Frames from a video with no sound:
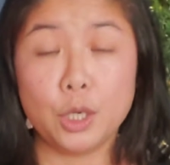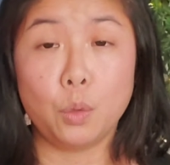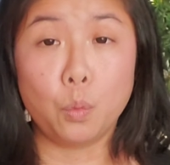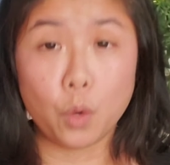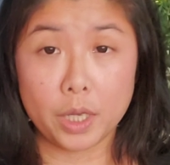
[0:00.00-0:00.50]
know
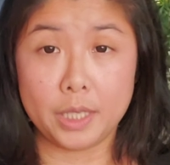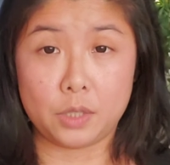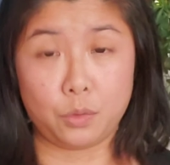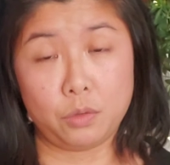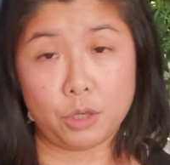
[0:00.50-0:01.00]
what
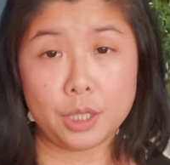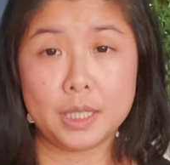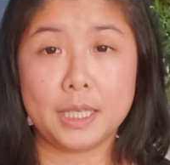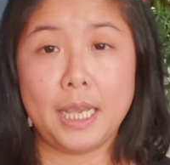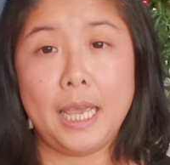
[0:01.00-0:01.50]
is root
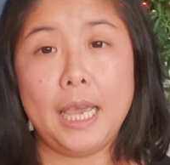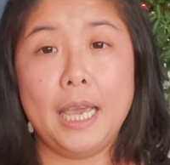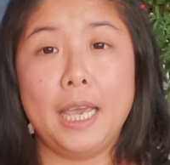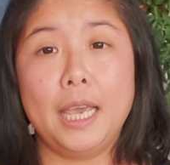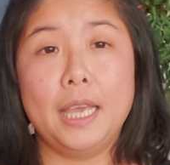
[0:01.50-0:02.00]
rot
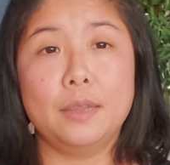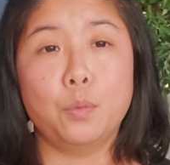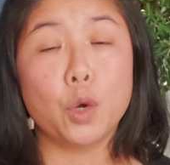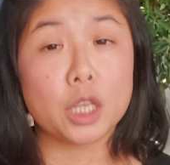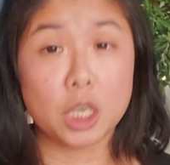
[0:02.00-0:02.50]

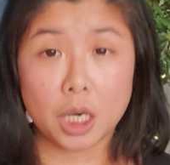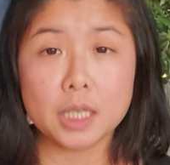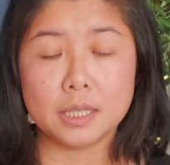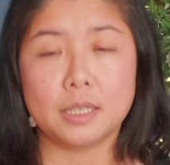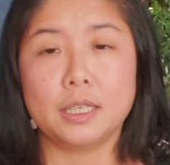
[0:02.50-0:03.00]
and what
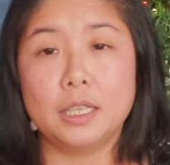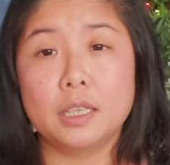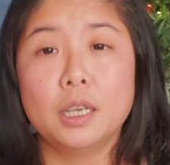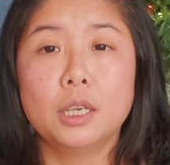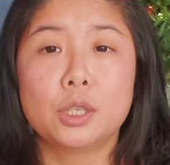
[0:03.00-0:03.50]
causes it,